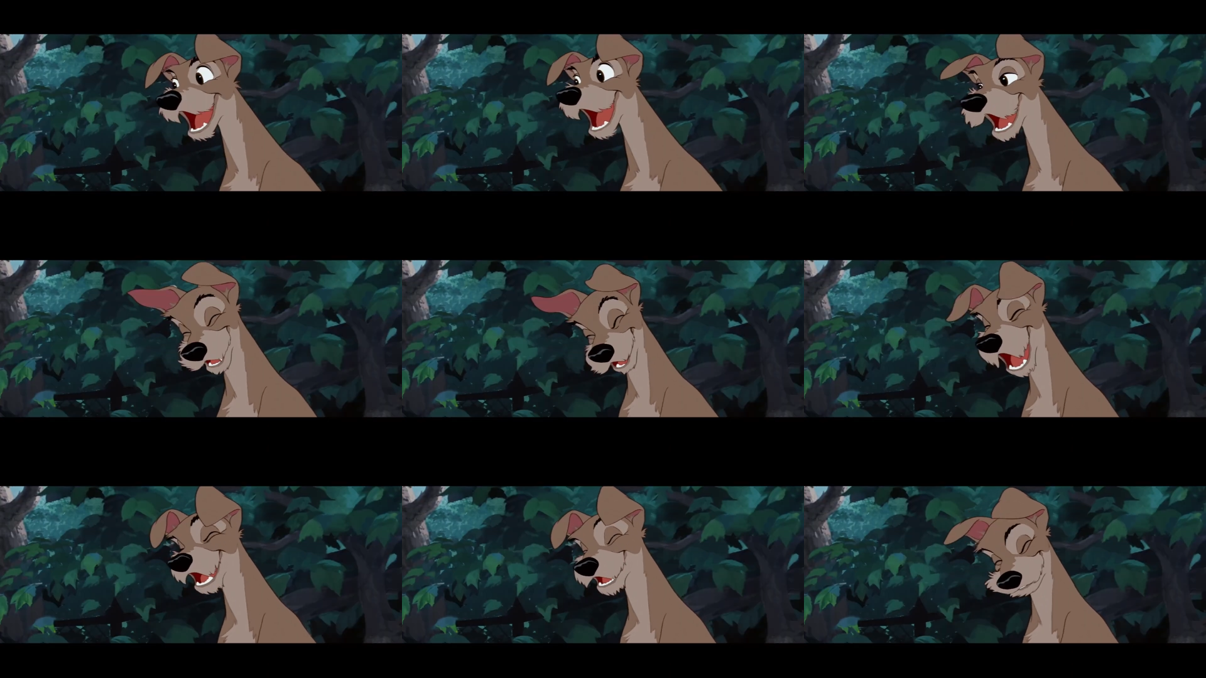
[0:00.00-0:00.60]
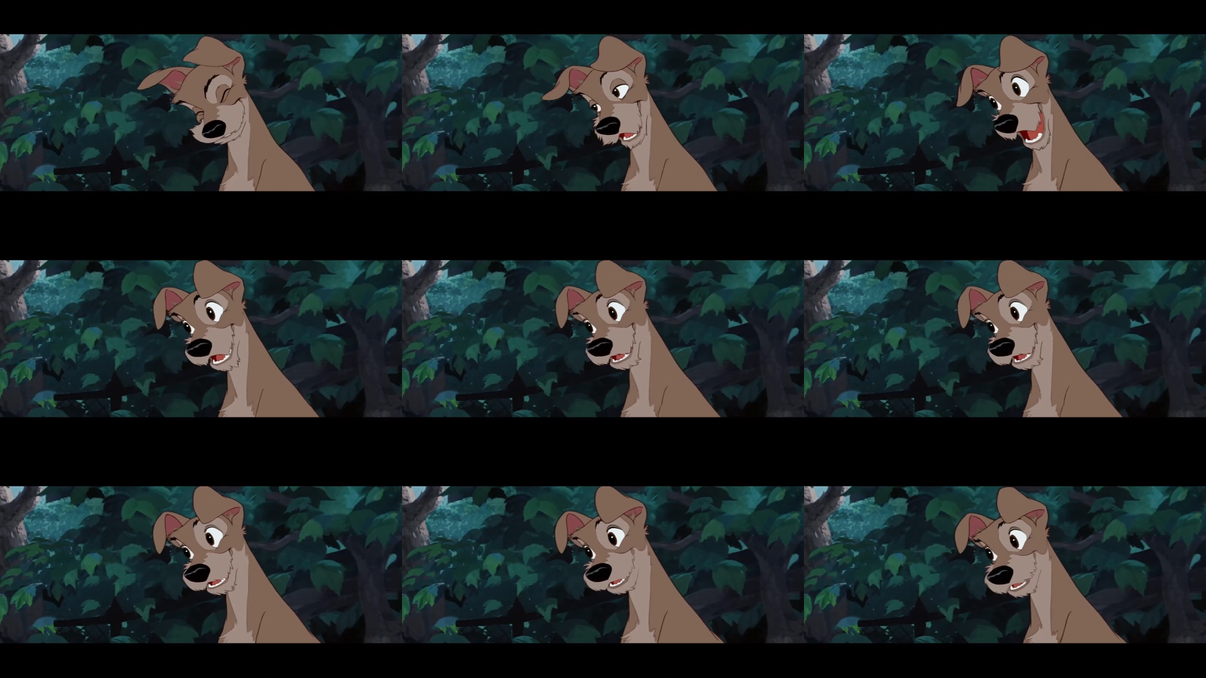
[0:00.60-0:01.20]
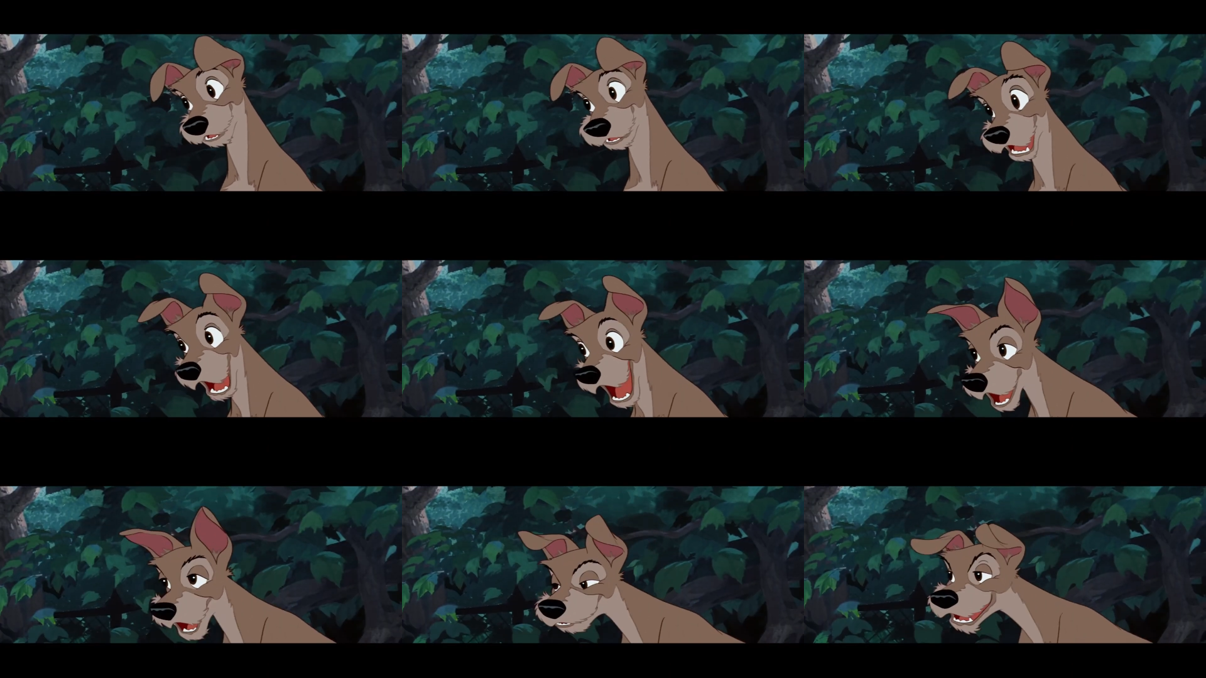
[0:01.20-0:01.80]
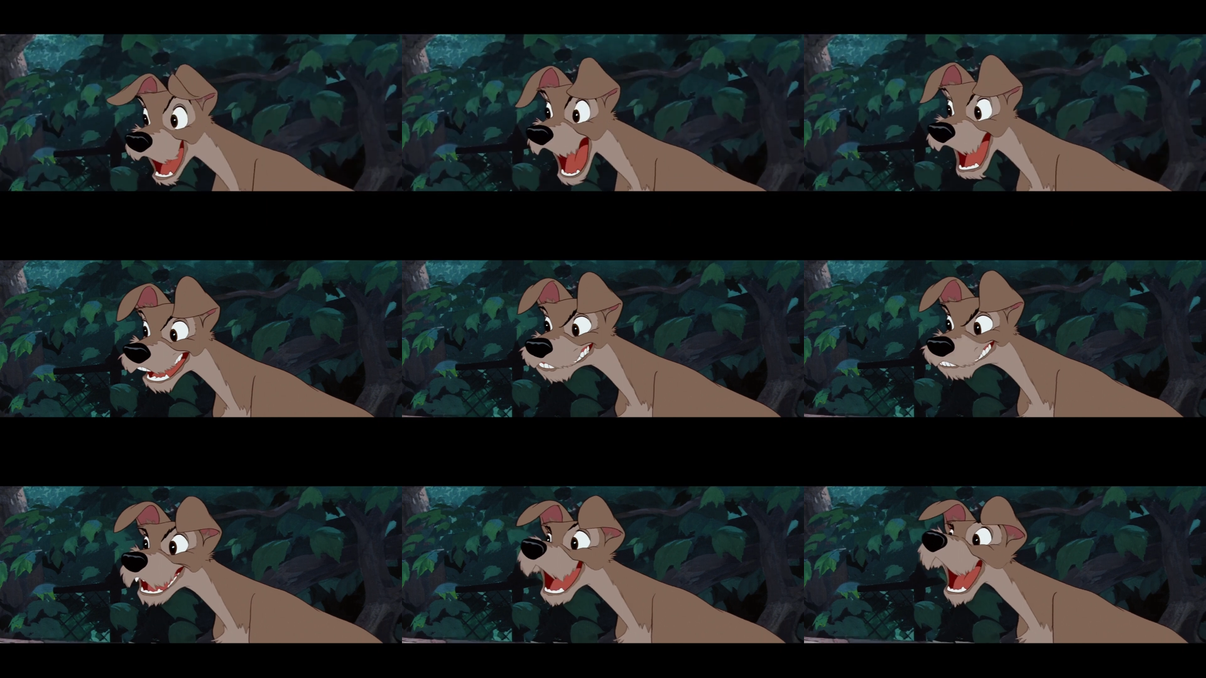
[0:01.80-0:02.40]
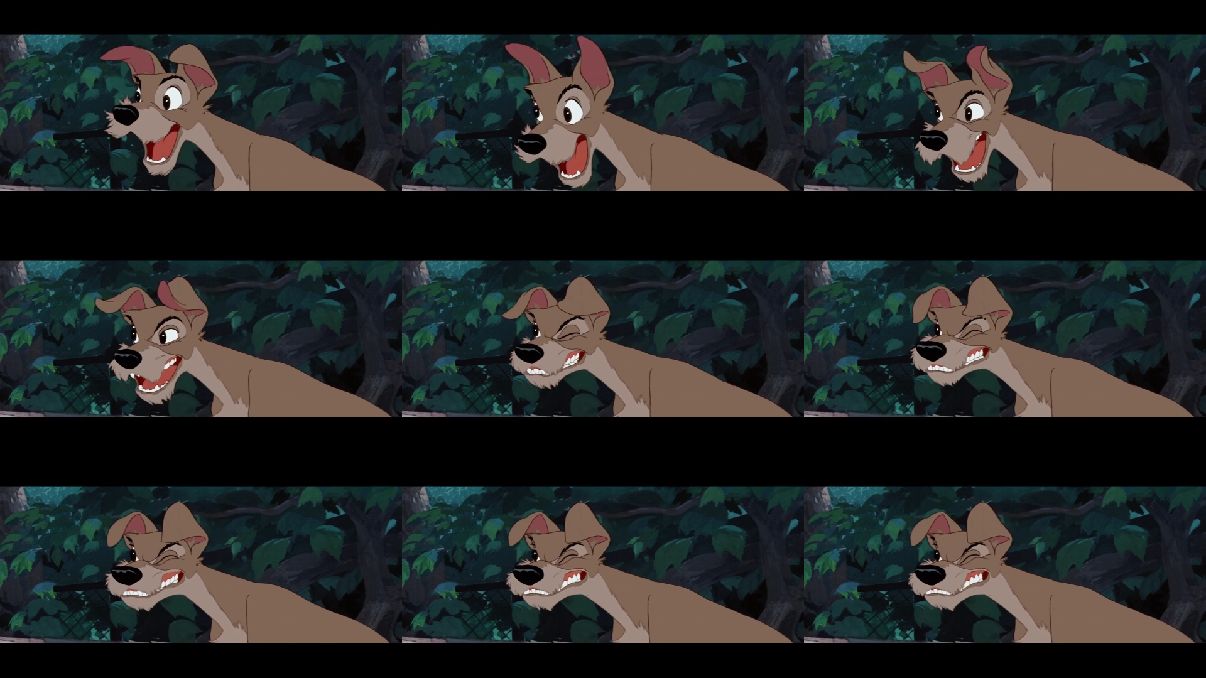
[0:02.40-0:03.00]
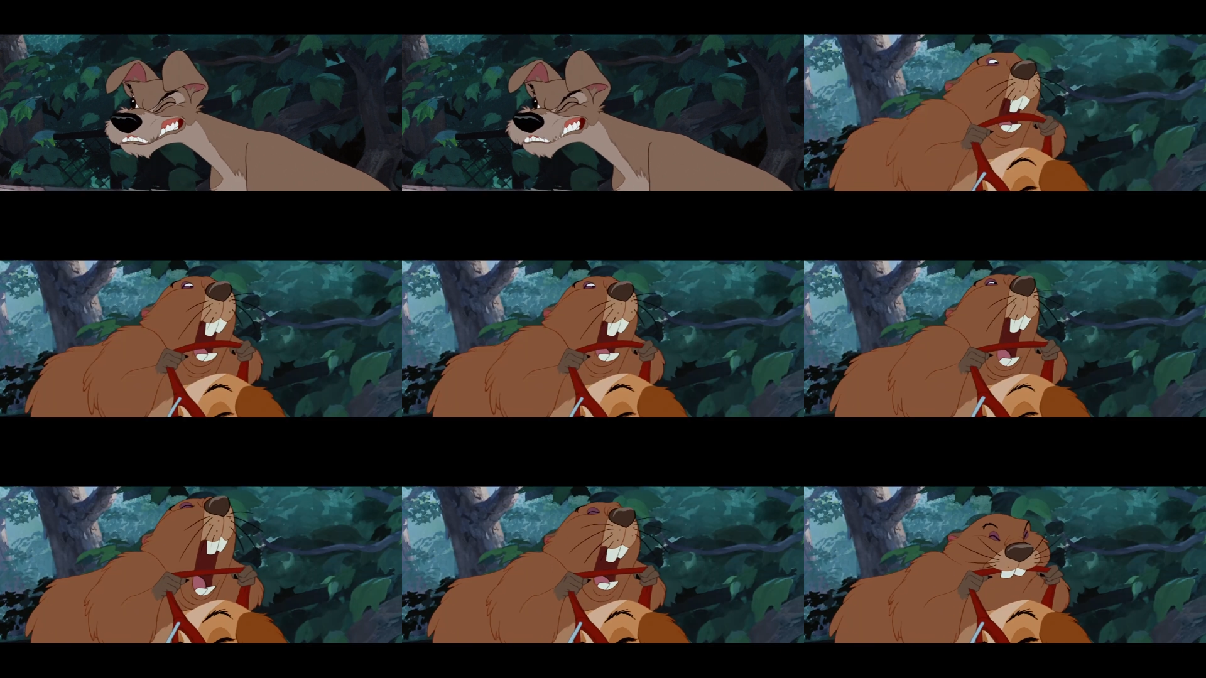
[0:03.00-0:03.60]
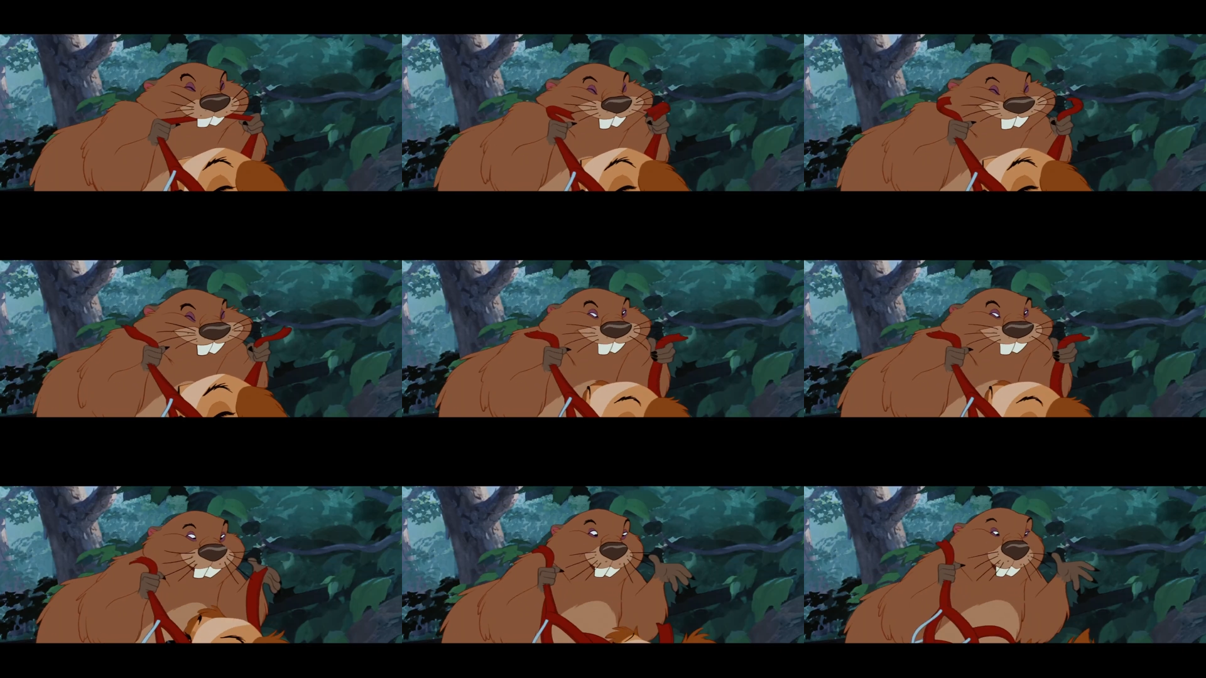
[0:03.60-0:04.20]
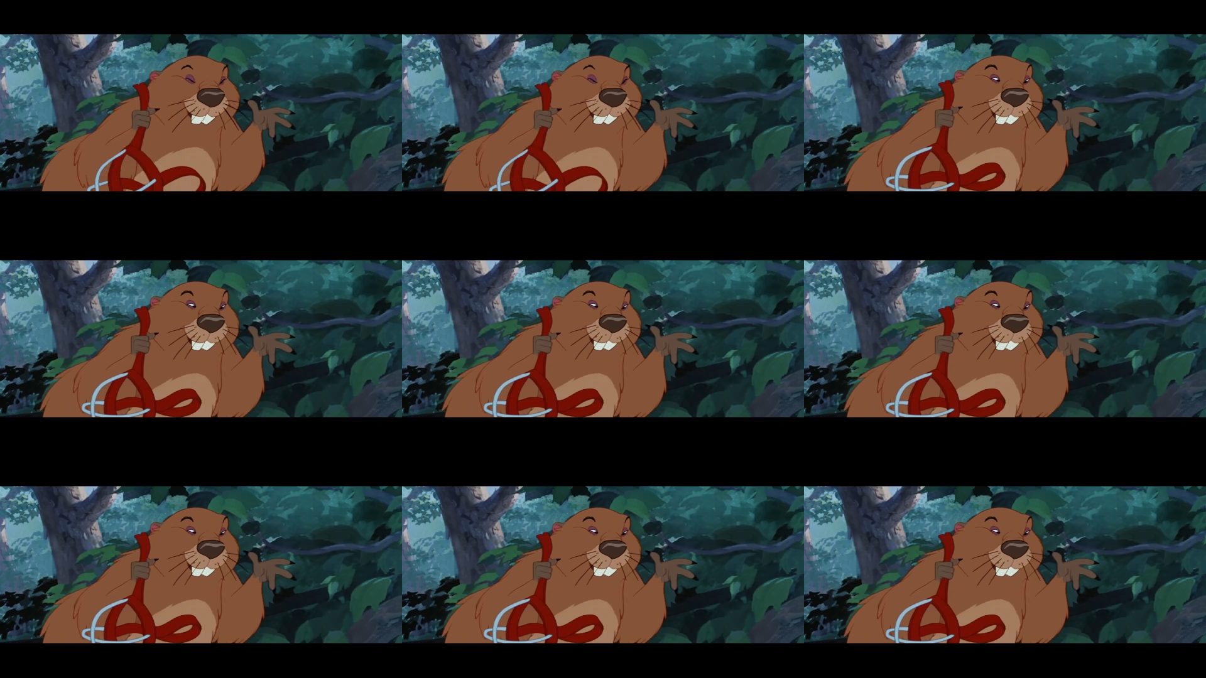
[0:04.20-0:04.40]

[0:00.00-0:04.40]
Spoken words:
(no speaker visible)